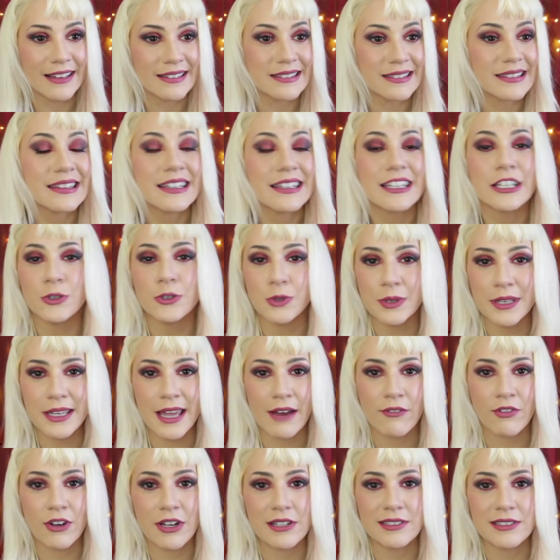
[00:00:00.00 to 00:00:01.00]

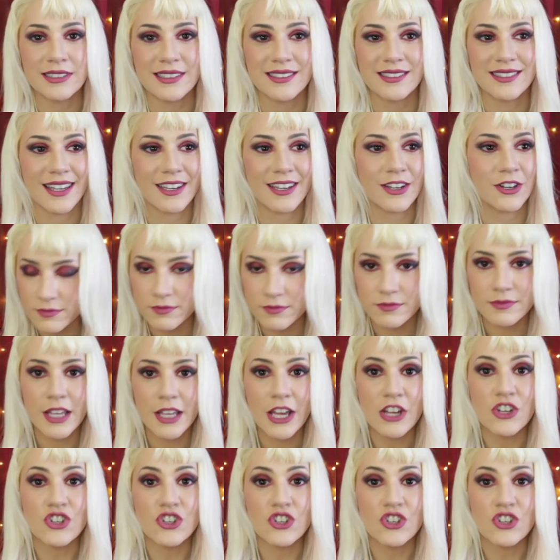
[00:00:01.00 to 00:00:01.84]
literally every instance I could.